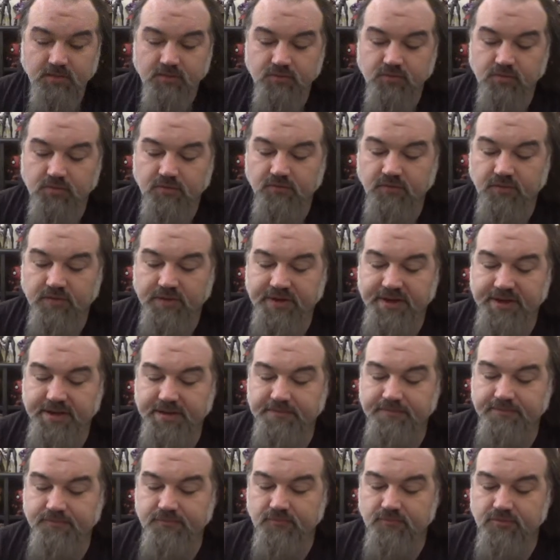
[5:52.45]

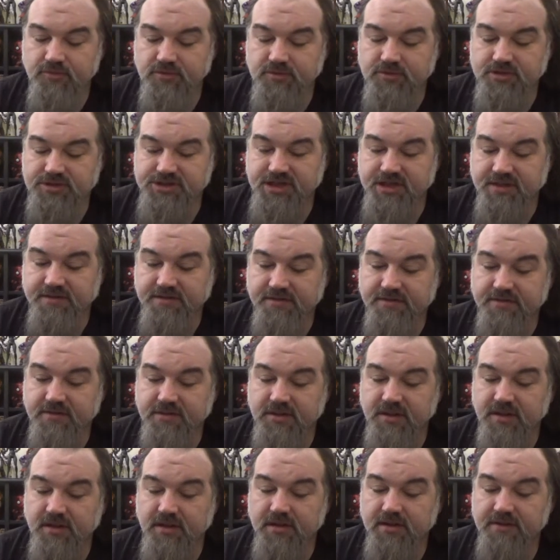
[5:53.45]
Wolverine sheathes his
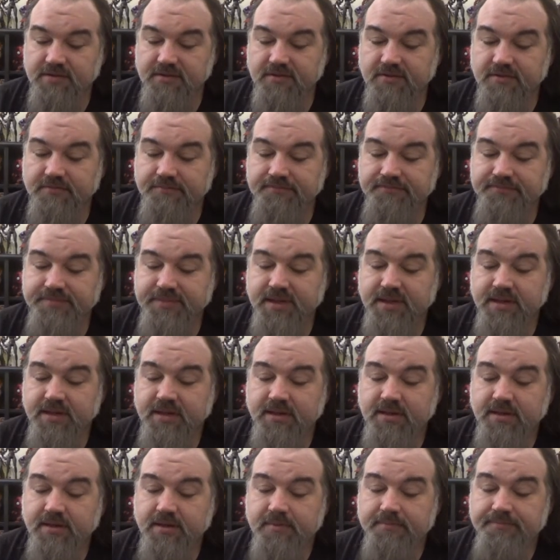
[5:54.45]
claws,
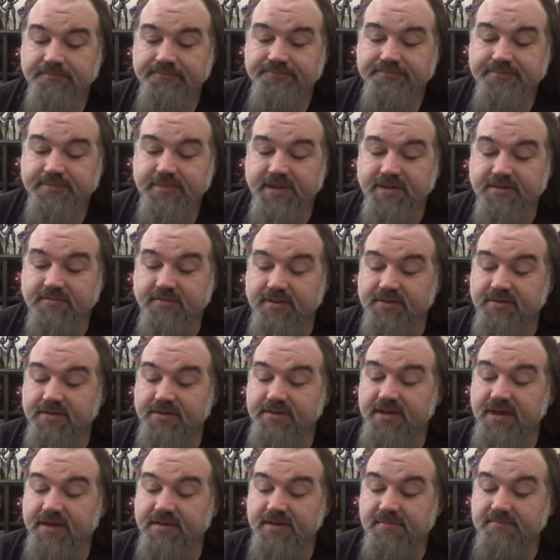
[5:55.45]
explains that
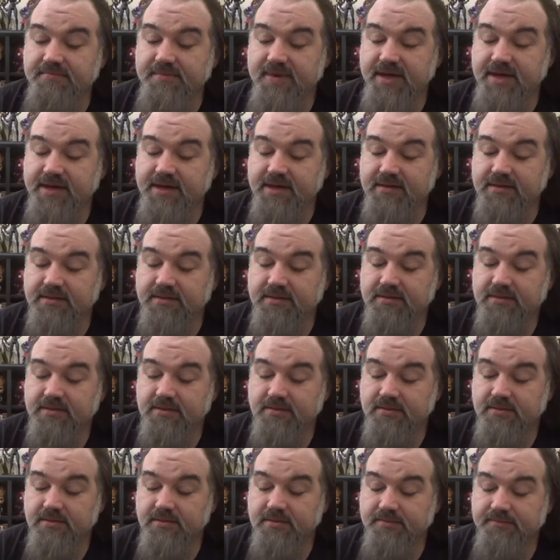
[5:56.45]
none of them make it.
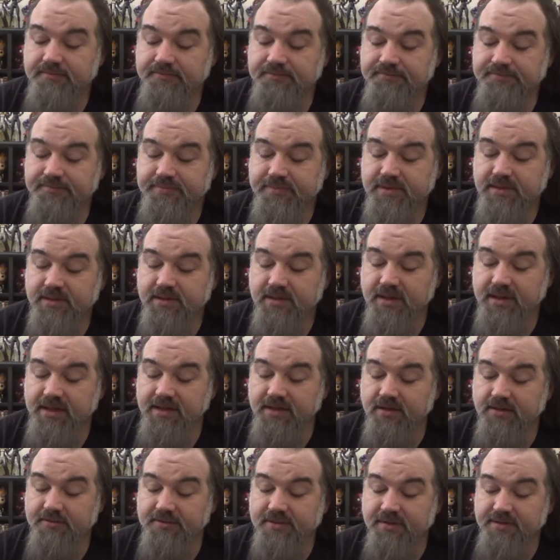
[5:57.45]
And
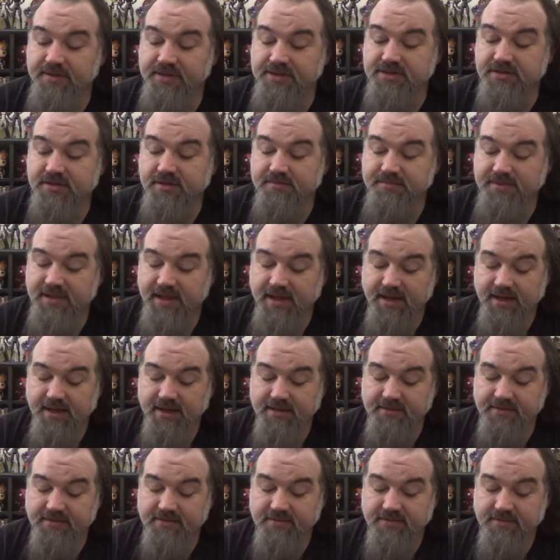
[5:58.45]
he knows how each of them
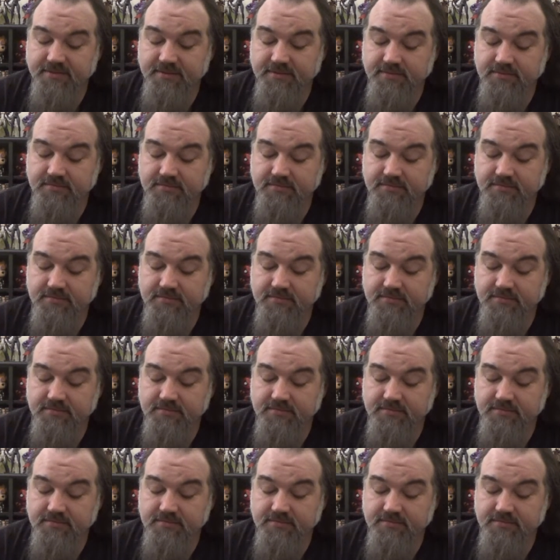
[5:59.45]
dies.